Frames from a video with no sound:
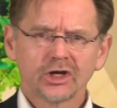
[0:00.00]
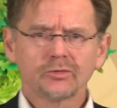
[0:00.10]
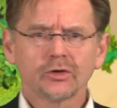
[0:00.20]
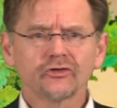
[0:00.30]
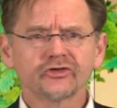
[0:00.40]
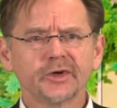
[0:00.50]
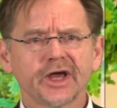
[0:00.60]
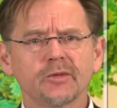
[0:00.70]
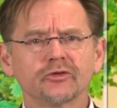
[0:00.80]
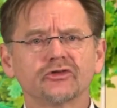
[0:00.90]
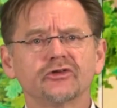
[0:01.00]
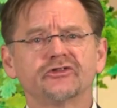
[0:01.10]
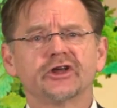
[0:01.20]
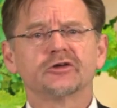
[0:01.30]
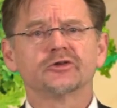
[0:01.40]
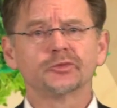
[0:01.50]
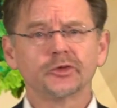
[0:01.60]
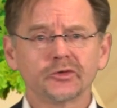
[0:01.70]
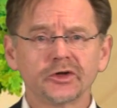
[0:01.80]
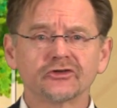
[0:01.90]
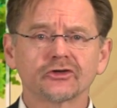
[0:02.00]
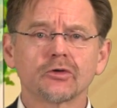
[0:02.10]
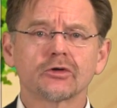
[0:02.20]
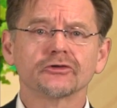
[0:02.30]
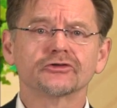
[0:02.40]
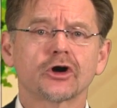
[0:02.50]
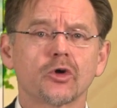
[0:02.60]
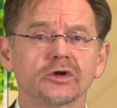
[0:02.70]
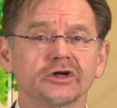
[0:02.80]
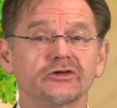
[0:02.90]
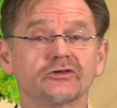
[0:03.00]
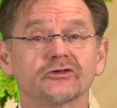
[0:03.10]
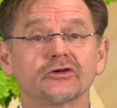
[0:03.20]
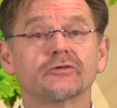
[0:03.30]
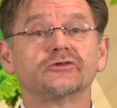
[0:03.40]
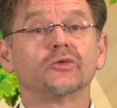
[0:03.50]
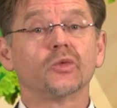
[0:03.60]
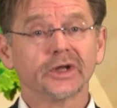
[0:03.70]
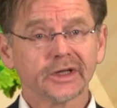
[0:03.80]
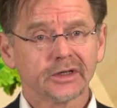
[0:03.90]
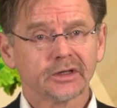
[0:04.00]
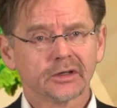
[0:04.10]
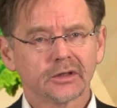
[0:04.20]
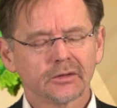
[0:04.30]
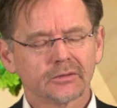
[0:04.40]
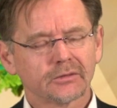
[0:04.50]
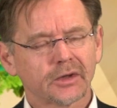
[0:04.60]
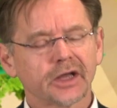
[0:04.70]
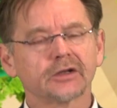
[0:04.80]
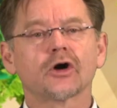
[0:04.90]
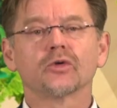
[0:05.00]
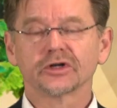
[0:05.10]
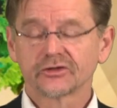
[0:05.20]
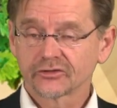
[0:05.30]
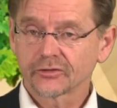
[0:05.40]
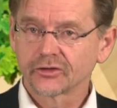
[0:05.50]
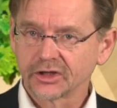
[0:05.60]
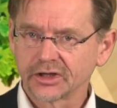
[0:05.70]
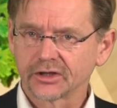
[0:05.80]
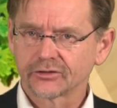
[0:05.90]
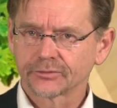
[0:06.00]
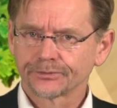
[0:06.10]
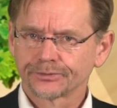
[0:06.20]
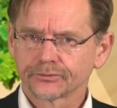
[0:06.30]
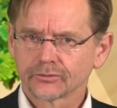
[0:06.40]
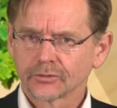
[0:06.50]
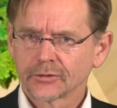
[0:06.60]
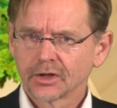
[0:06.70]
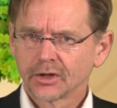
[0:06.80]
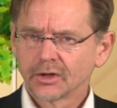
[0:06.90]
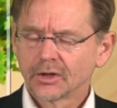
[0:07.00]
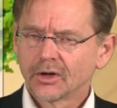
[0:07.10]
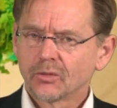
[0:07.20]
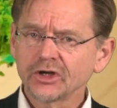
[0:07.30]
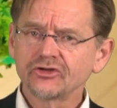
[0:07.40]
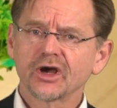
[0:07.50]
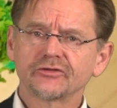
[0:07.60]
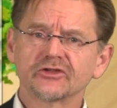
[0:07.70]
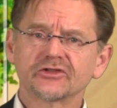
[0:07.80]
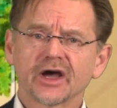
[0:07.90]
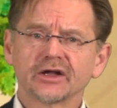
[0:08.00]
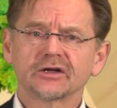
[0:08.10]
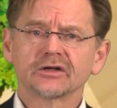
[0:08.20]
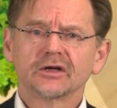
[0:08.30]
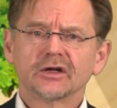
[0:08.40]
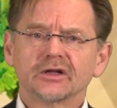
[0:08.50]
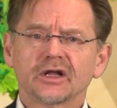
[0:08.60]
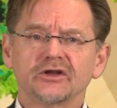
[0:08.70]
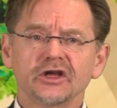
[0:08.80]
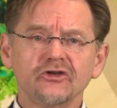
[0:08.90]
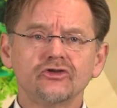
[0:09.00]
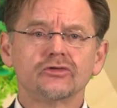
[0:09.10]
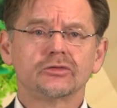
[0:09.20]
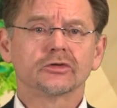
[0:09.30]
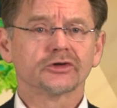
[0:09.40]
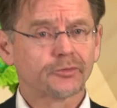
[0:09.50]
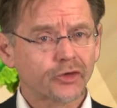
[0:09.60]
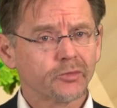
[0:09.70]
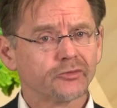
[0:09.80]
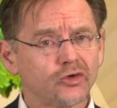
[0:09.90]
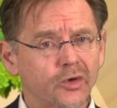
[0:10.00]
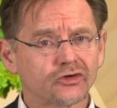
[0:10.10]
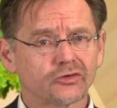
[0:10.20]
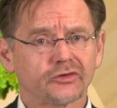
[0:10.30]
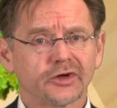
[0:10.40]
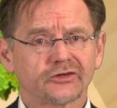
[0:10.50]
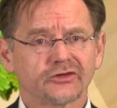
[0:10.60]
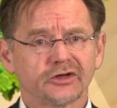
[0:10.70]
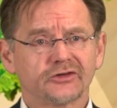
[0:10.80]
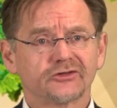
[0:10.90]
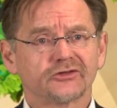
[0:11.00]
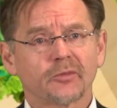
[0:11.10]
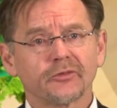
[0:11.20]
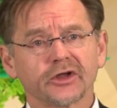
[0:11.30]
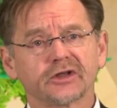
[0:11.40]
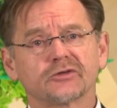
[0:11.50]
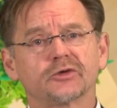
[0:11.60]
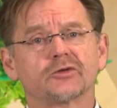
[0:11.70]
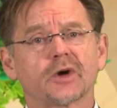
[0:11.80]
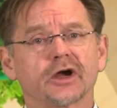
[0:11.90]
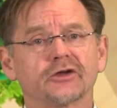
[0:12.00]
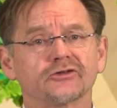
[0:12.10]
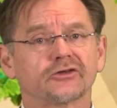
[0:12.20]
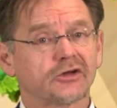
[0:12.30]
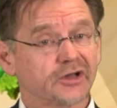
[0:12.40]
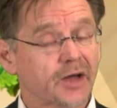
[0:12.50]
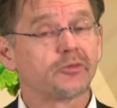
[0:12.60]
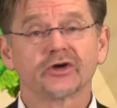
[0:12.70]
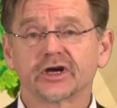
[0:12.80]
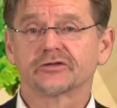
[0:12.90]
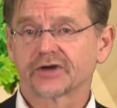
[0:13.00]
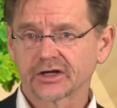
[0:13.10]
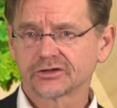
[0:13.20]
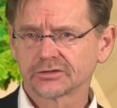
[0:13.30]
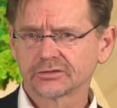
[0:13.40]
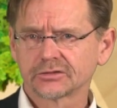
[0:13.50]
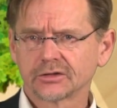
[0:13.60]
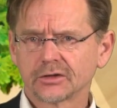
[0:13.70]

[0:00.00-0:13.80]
You will also be able to distinguish between so-called coalitions of the willing and coalitions of the needed. Once you have decided that the issue or the problem you want to address is something that requires collaborative action